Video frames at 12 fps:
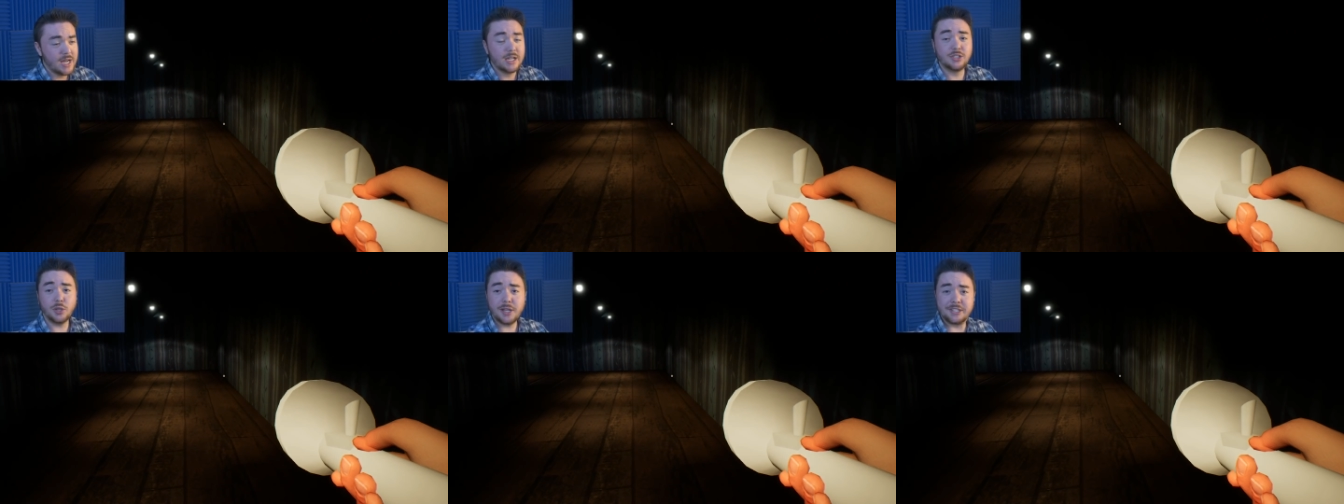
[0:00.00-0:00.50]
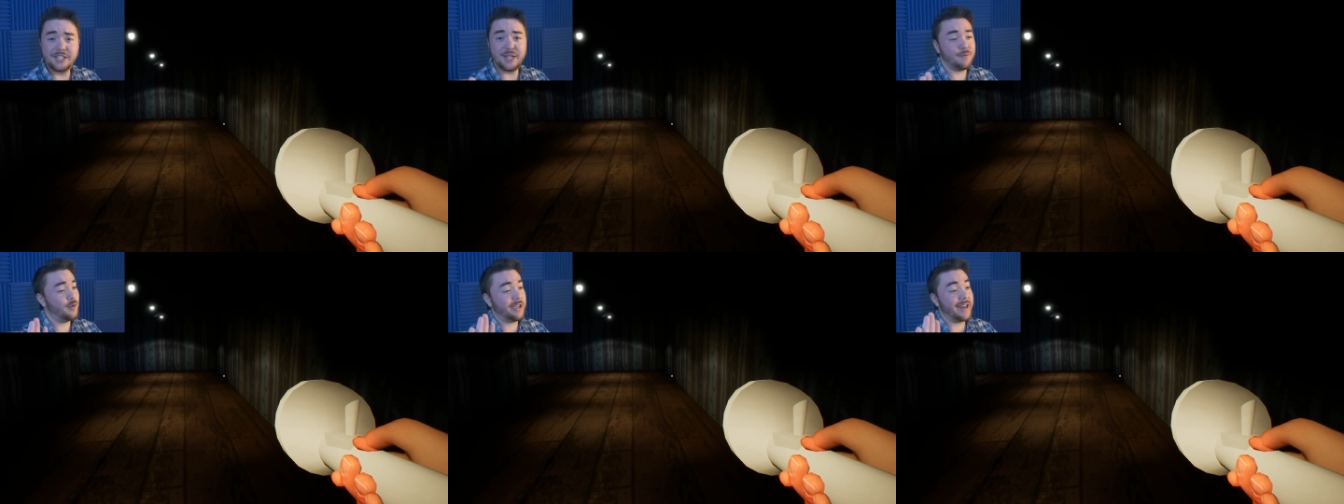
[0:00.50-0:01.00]
So let's see
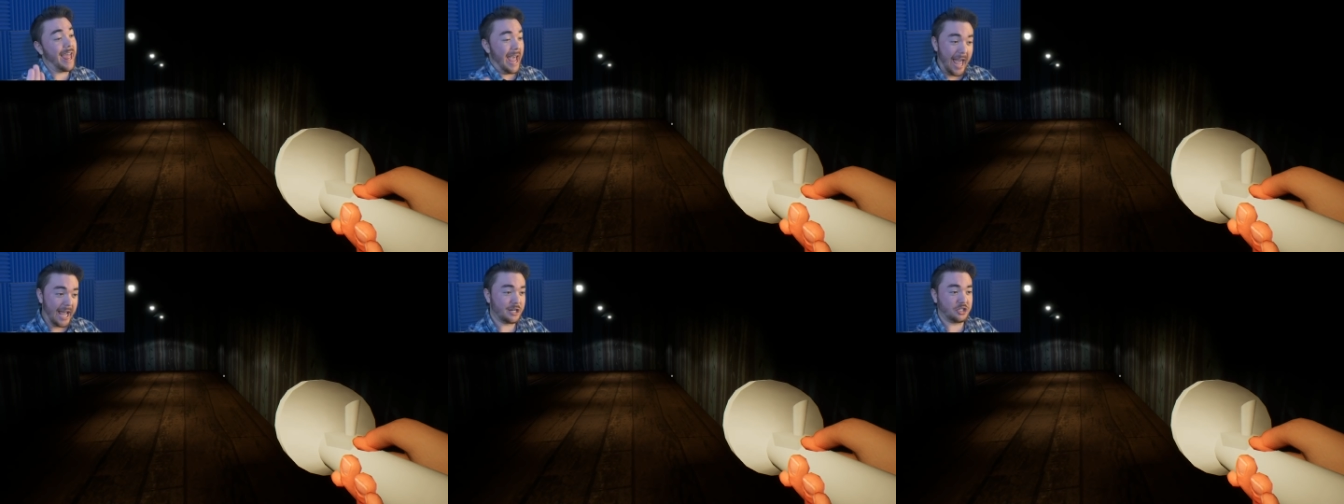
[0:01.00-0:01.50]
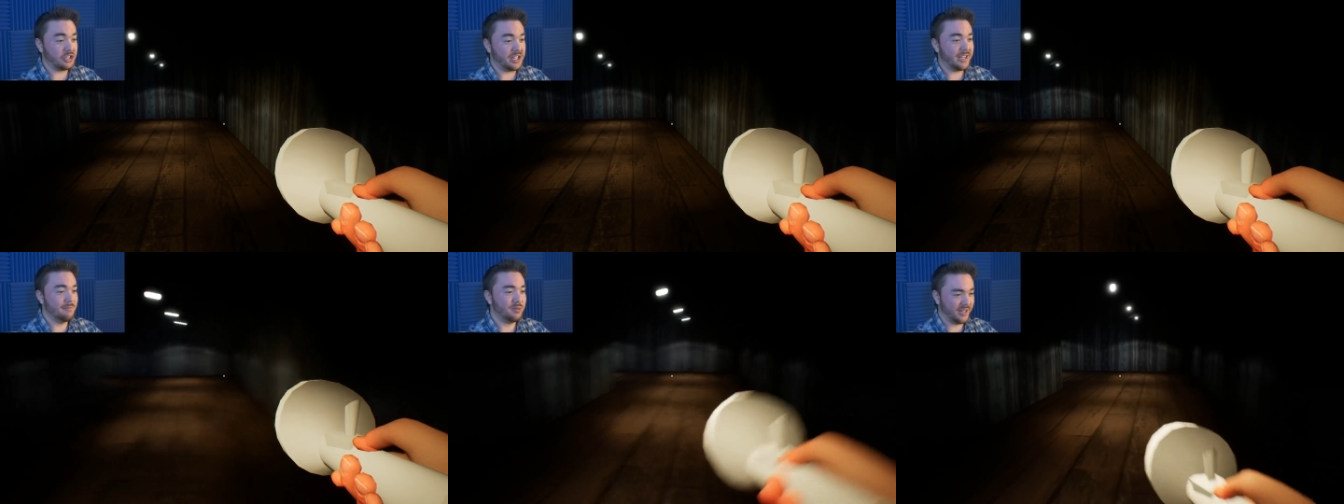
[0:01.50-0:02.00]
if we can actually
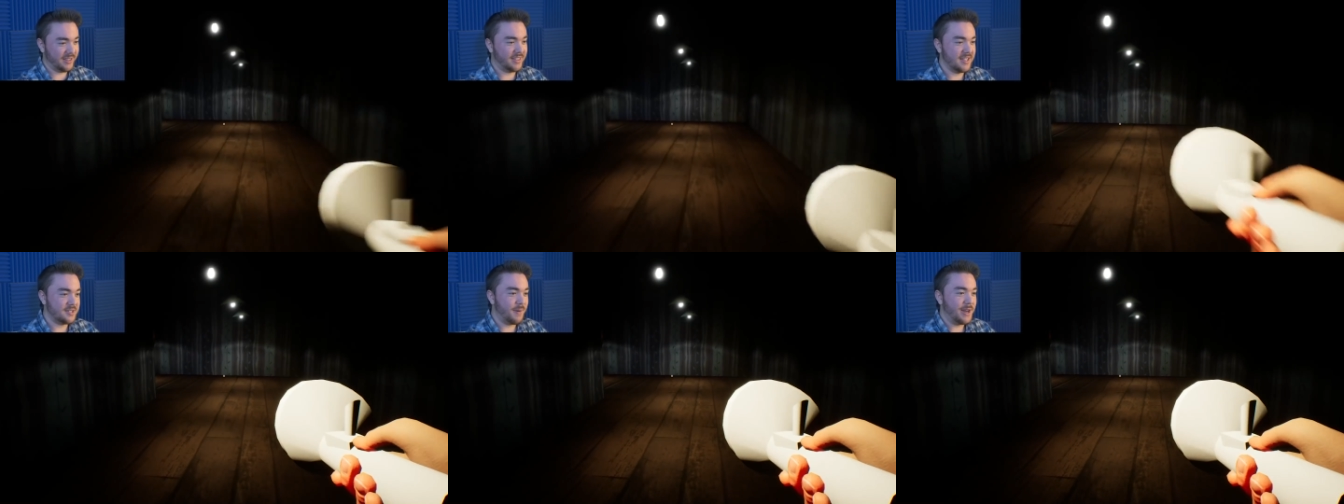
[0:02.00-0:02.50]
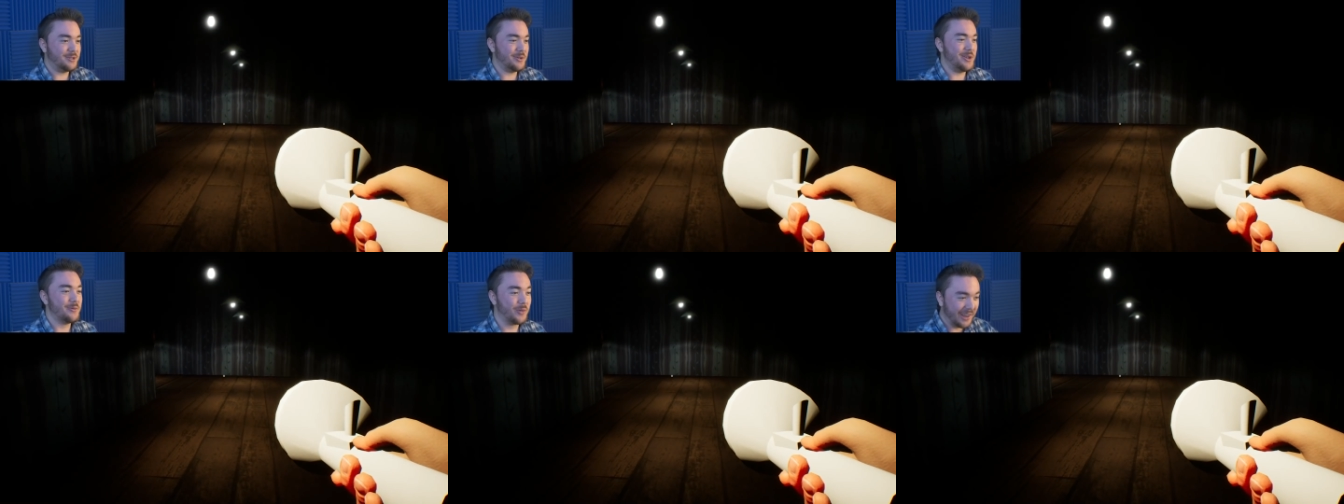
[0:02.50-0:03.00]
complete this by
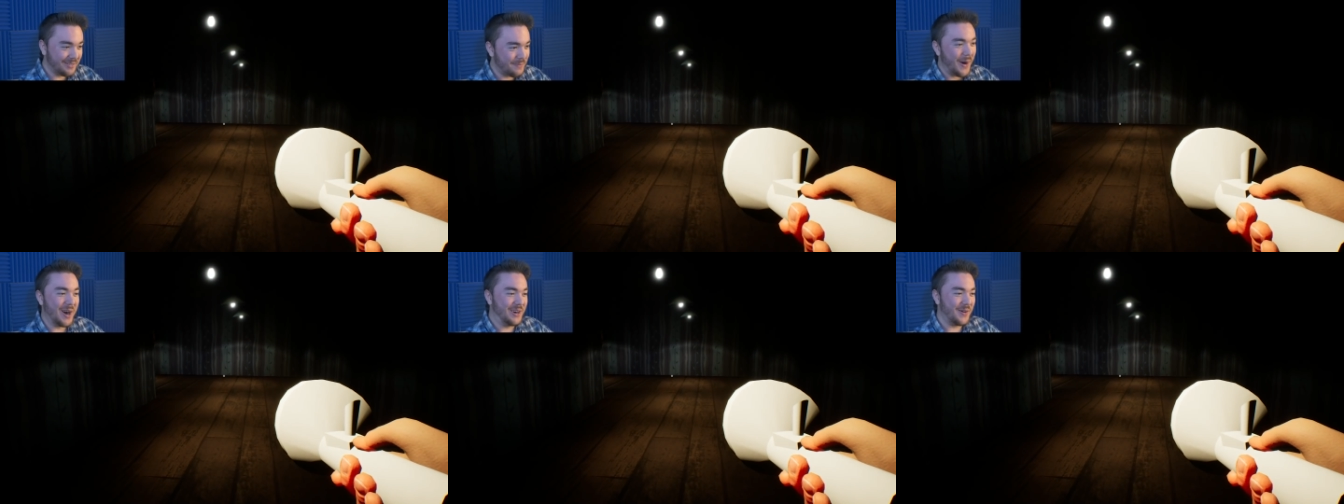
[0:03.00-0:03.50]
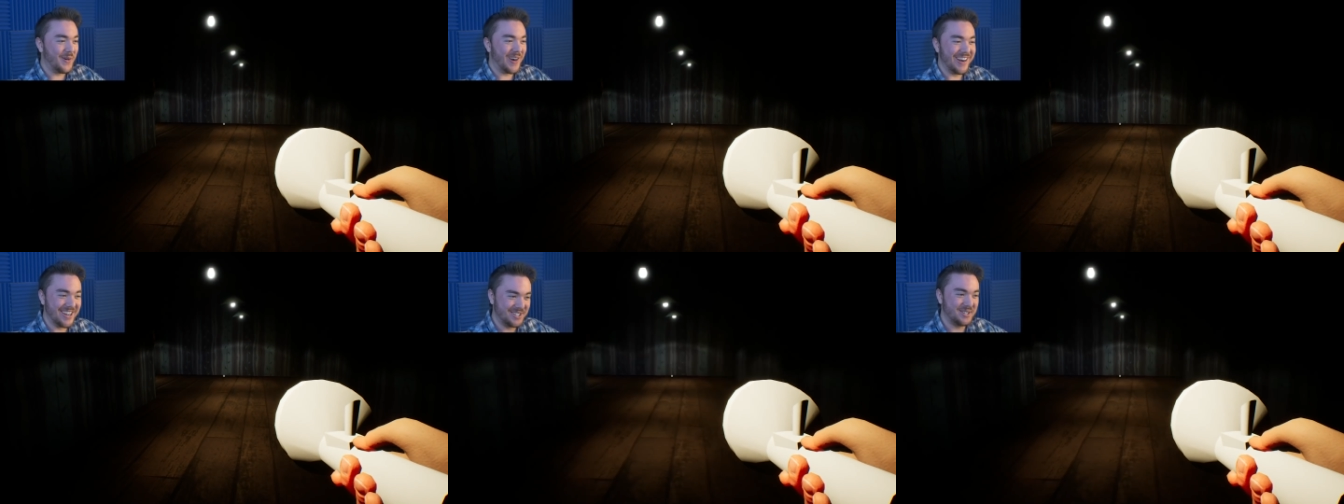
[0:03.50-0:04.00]
doing real parkour
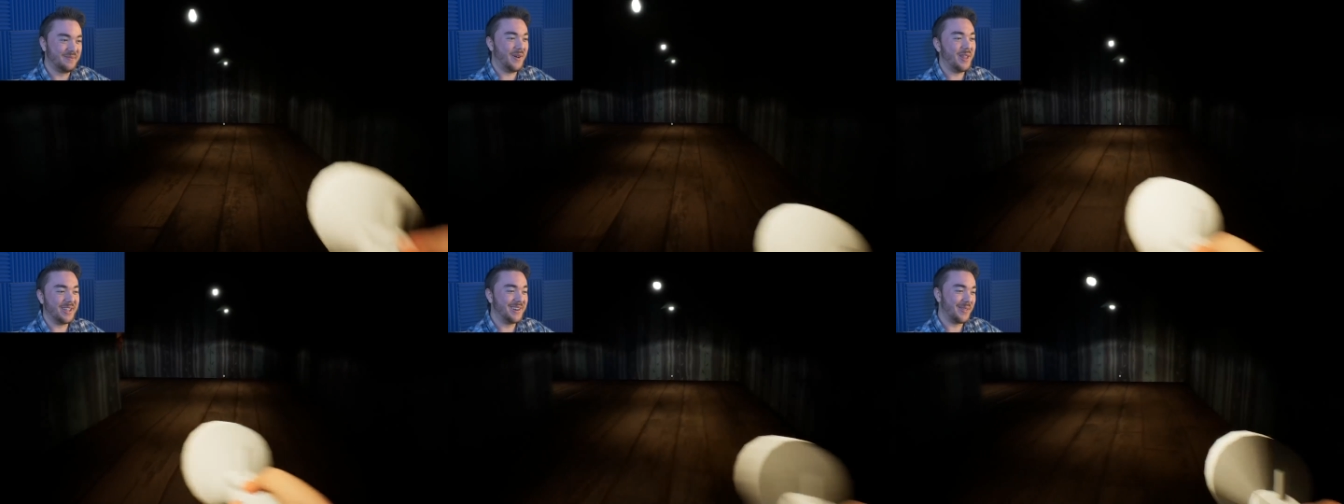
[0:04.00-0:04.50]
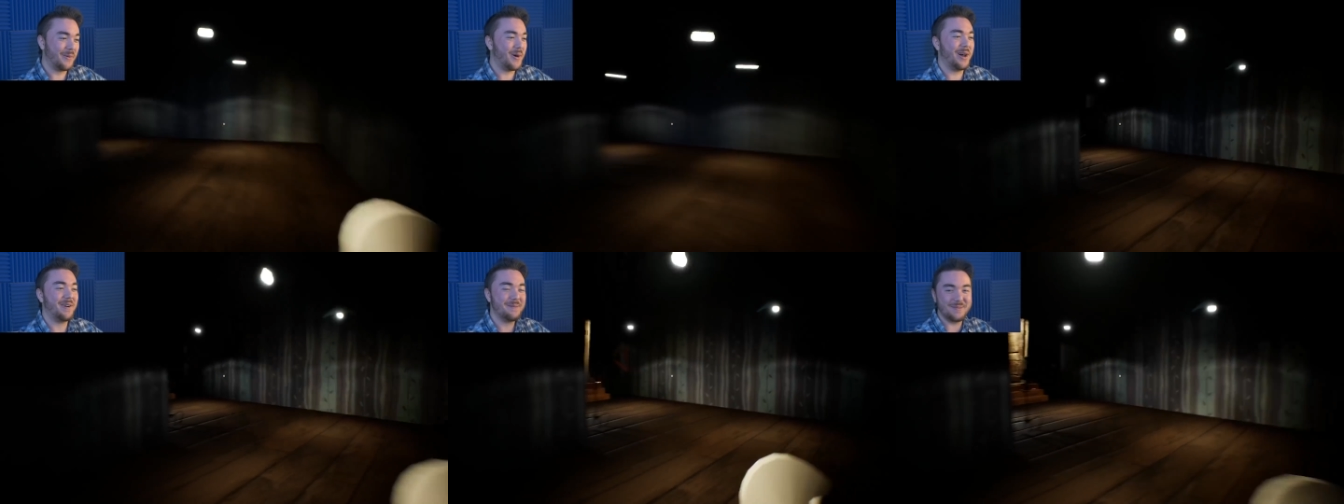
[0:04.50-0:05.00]
and not just falling into the
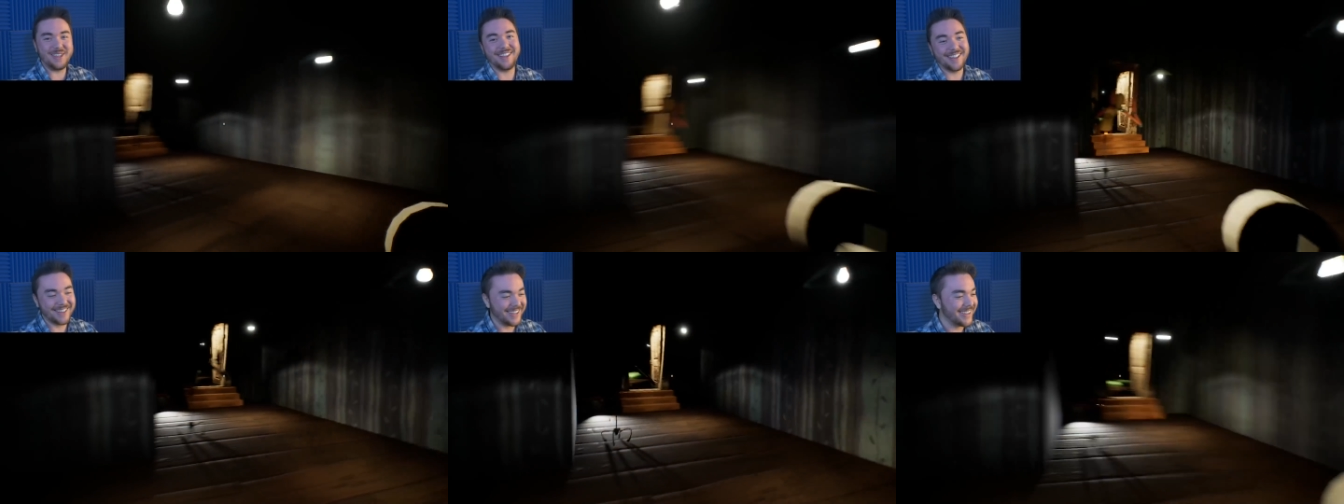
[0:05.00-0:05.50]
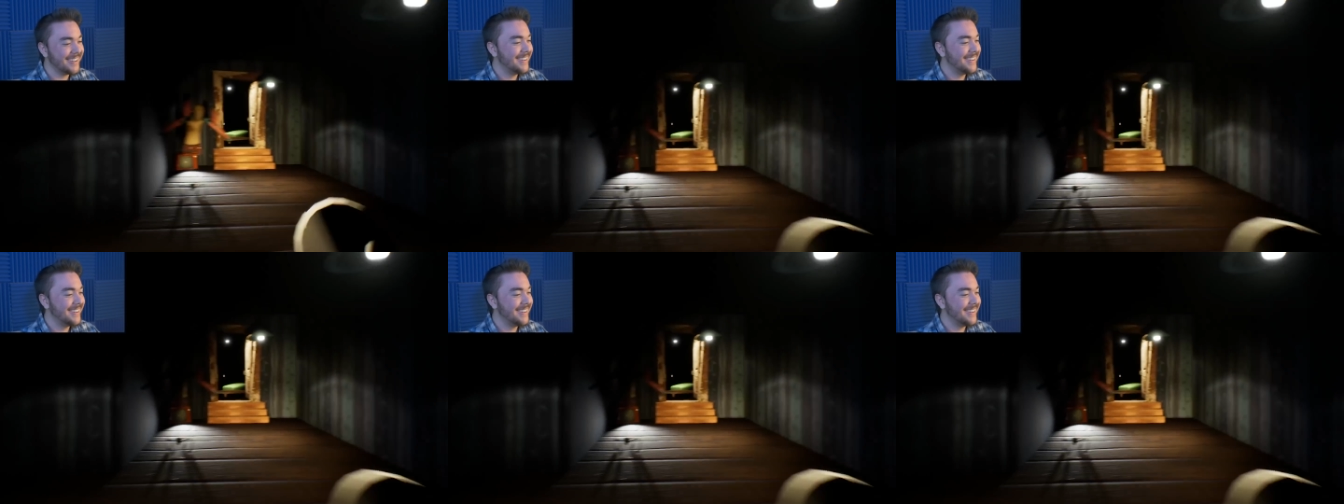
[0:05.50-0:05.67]
water immediately.